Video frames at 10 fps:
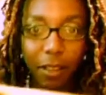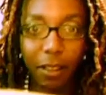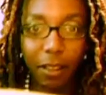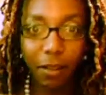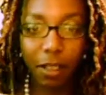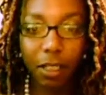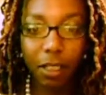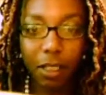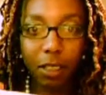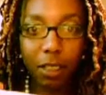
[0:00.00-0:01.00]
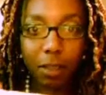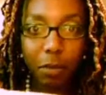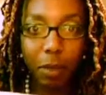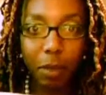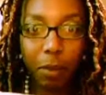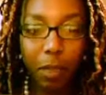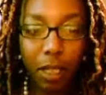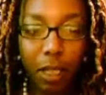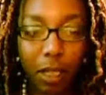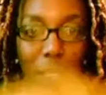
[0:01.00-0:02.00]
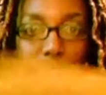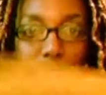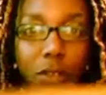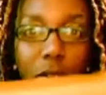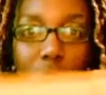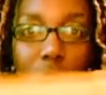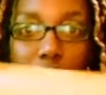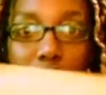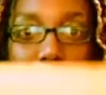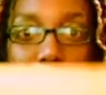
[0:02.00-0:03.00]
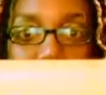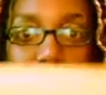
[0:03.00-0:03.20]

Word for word: There it is, blah blah blah. Can't show you the